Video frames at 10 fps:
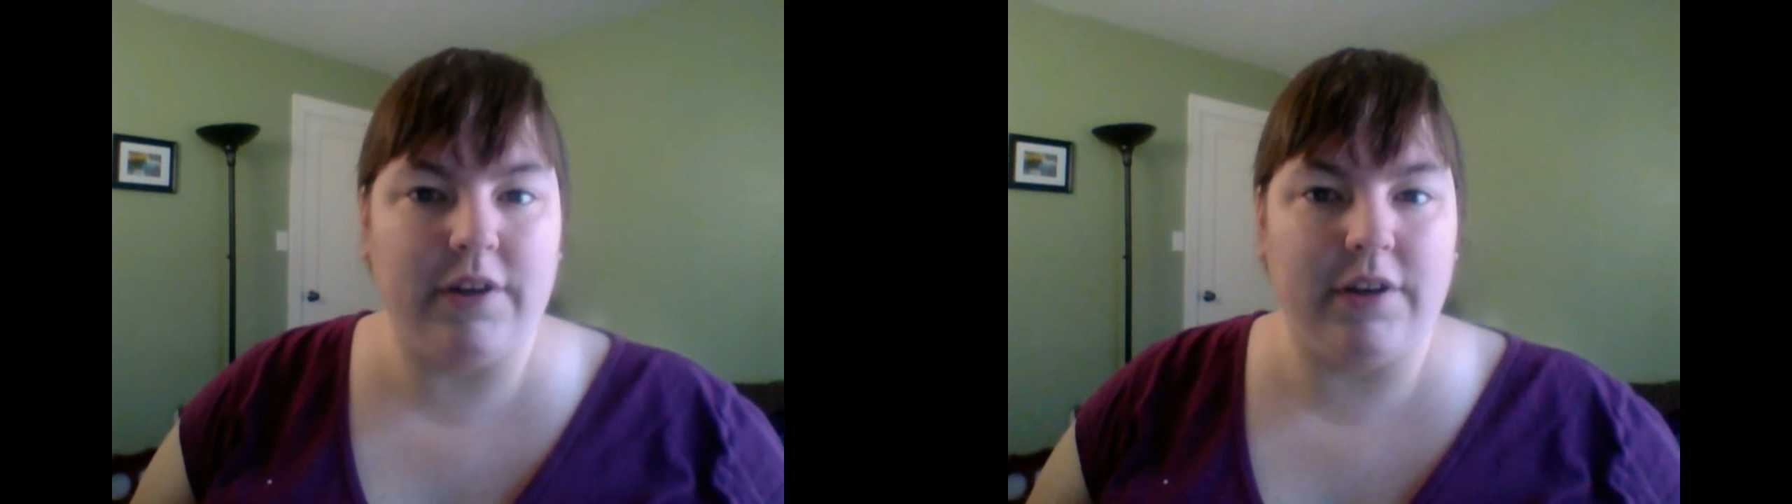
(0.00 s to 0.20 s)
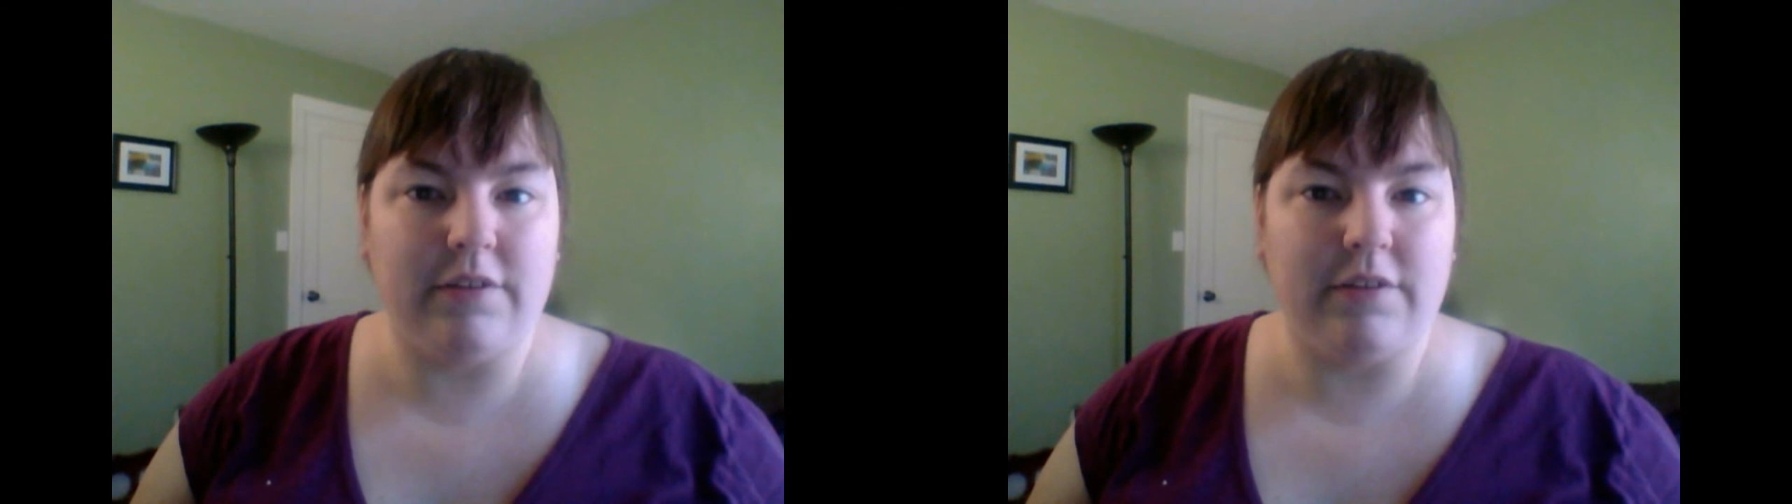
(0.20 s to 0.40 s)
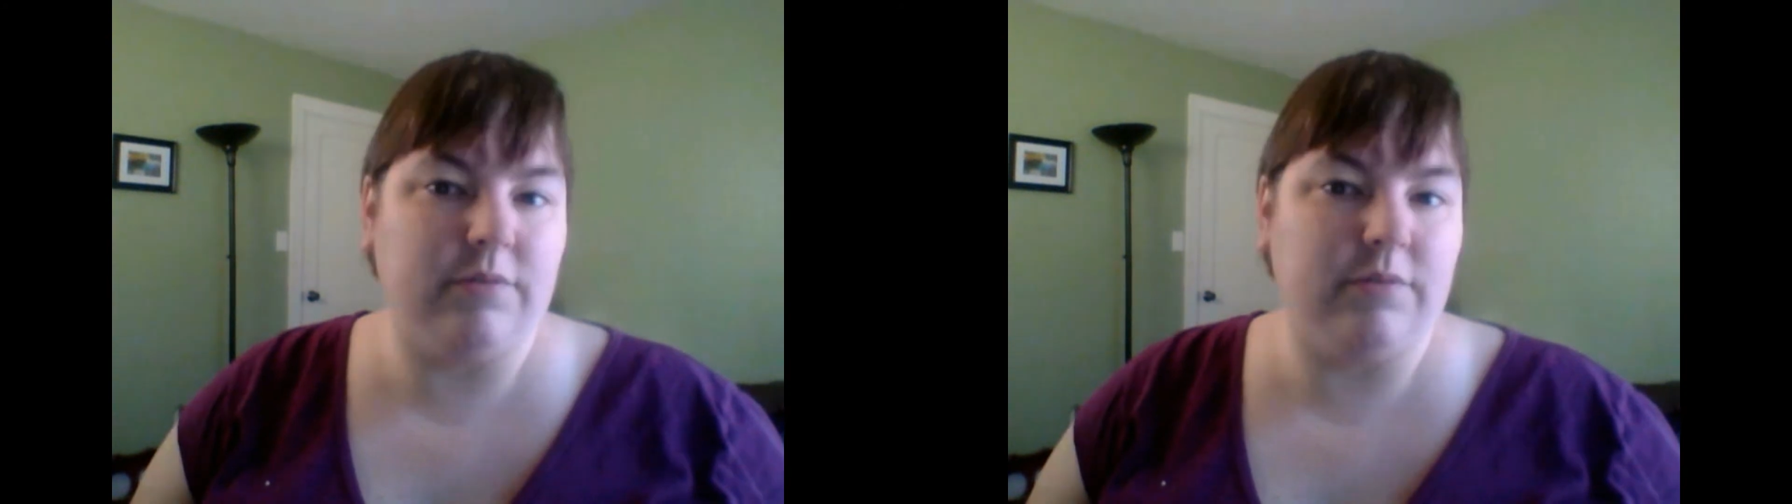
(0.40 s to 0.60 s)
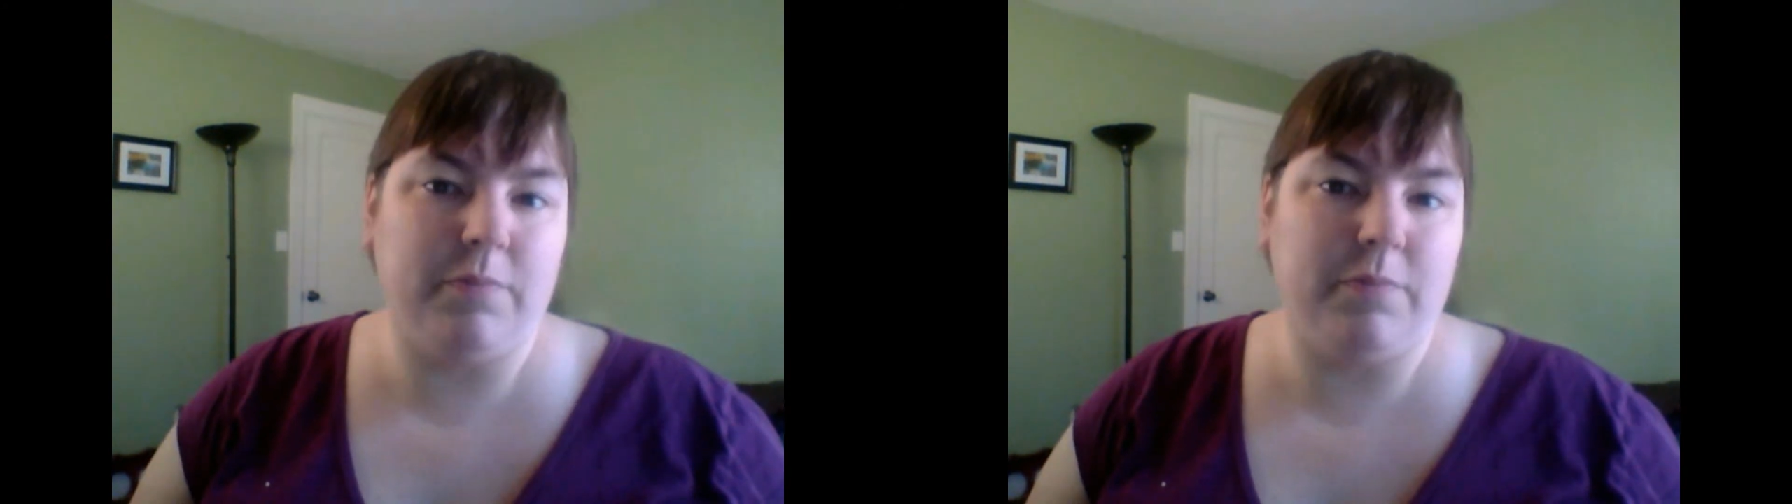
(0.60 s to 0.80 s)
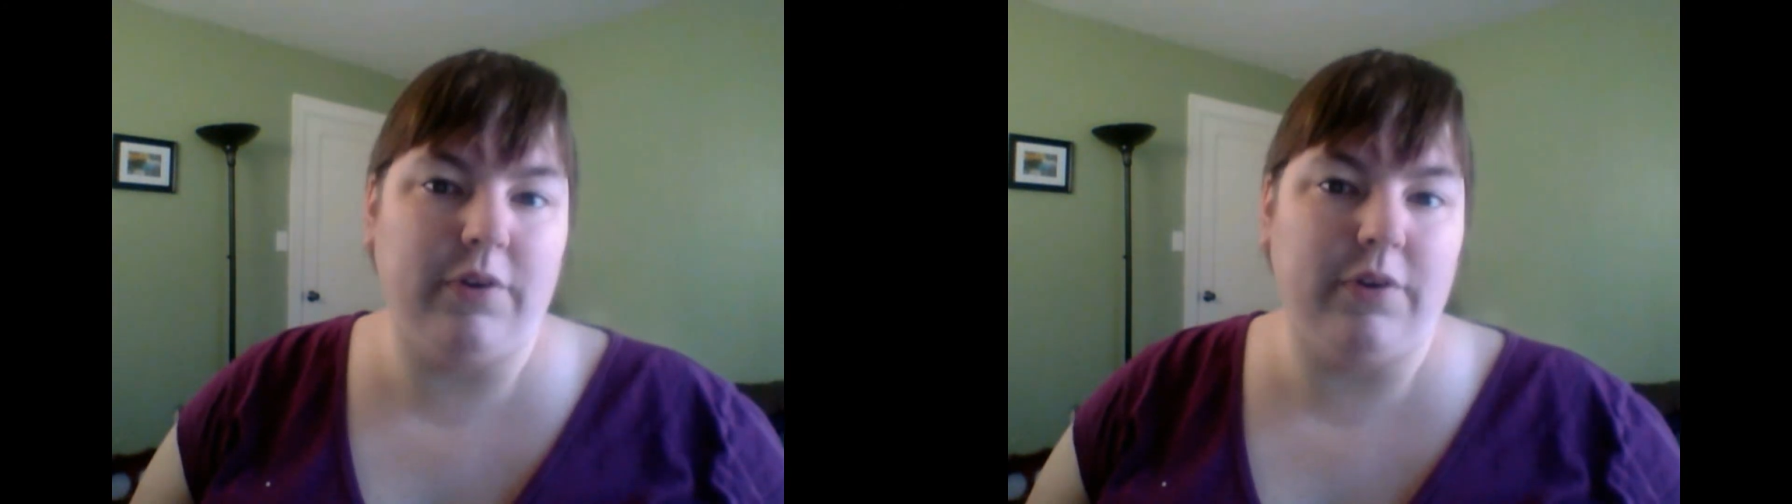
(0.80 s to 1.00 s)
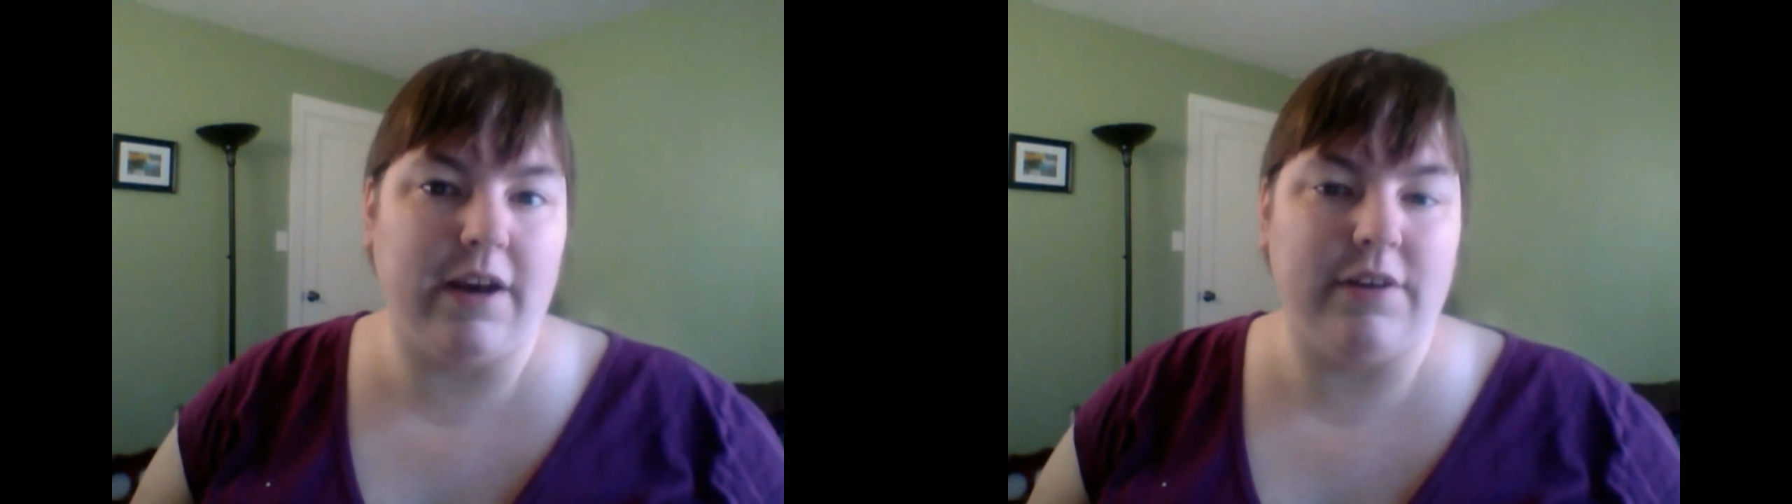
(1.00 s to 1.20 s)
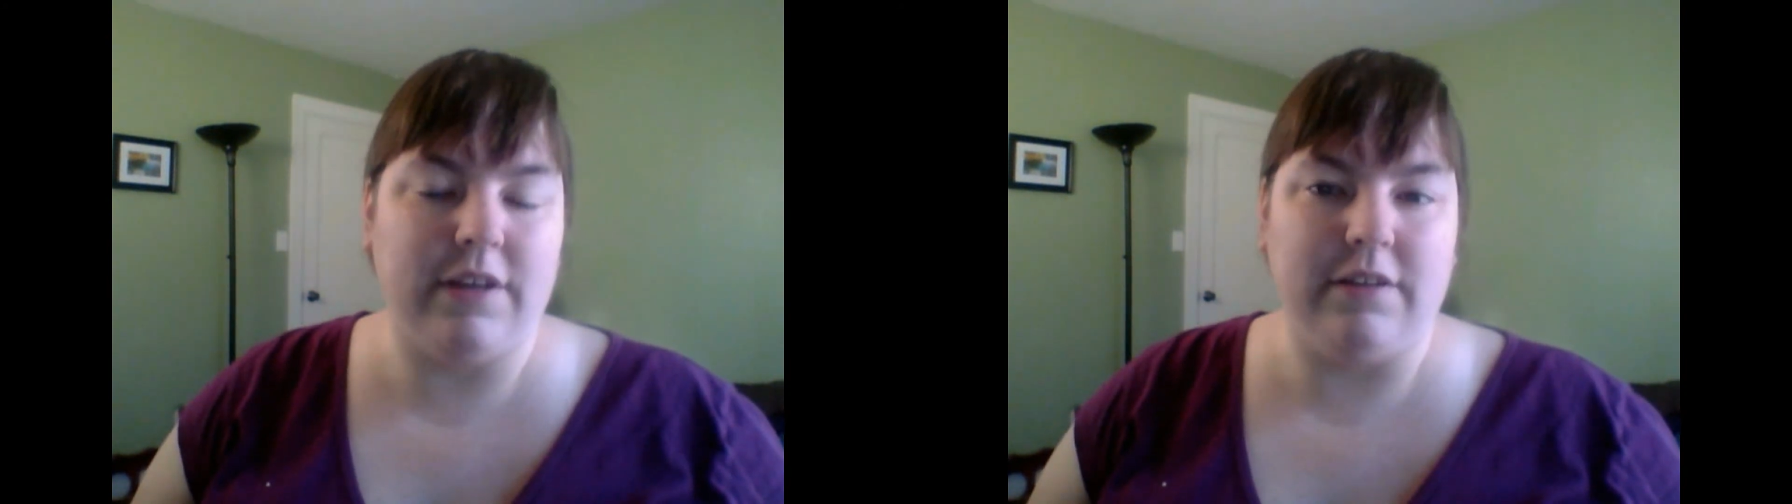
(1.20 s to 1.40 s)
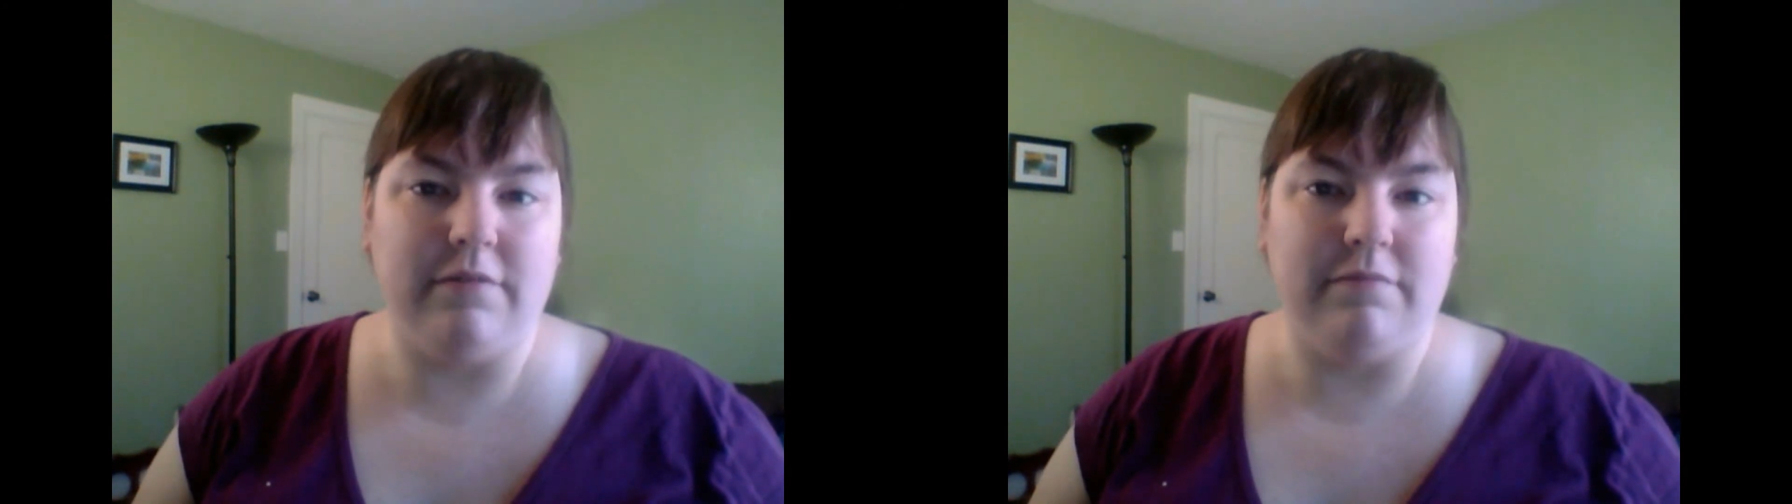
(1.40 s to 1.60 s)
and as he was pulling out,
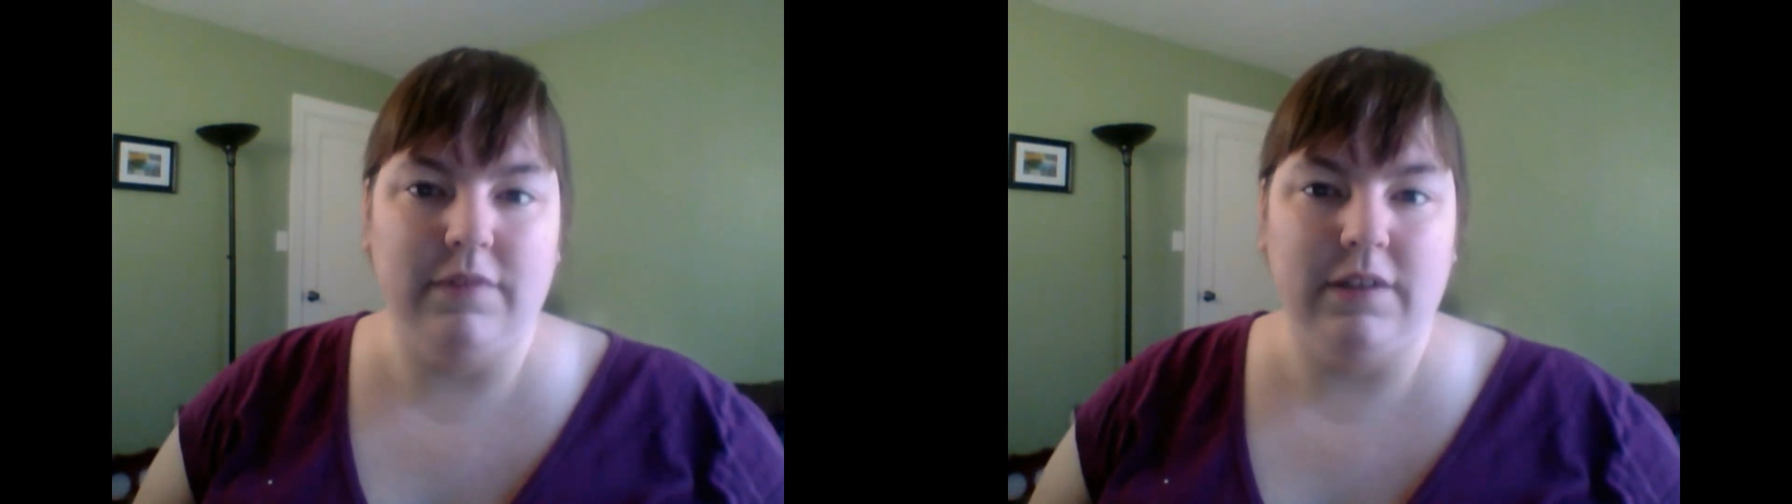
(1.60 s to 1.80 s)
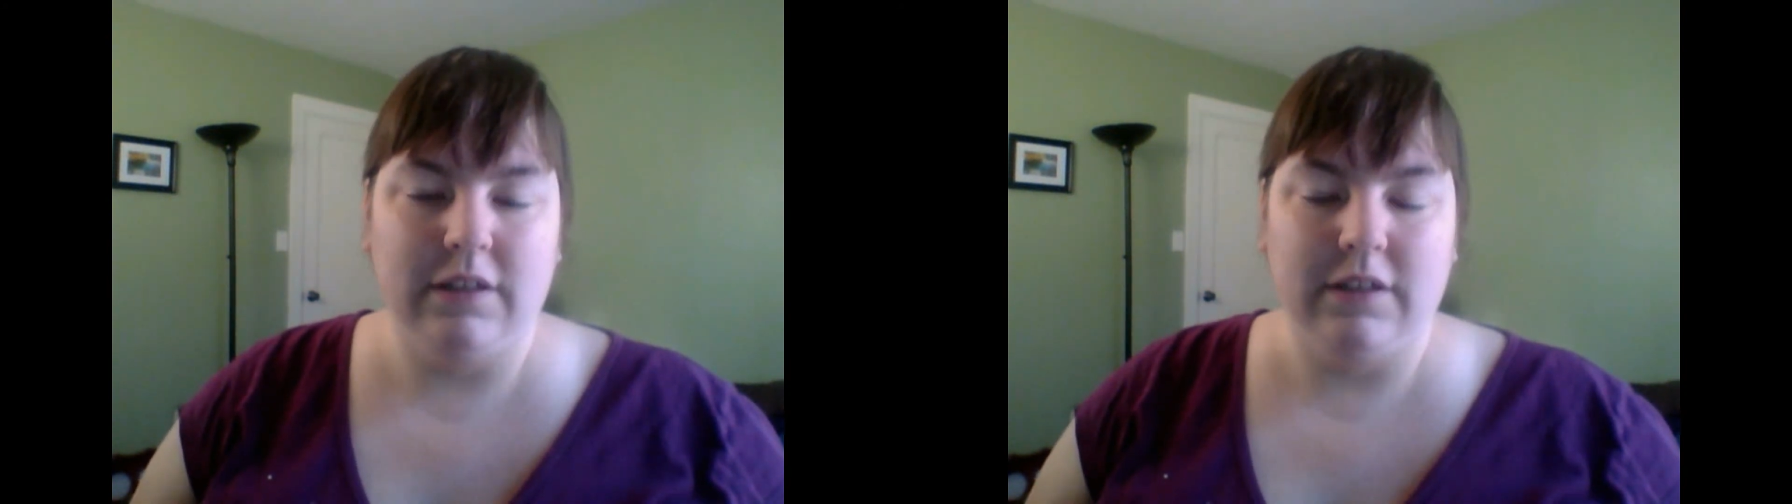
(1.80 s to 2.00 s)
he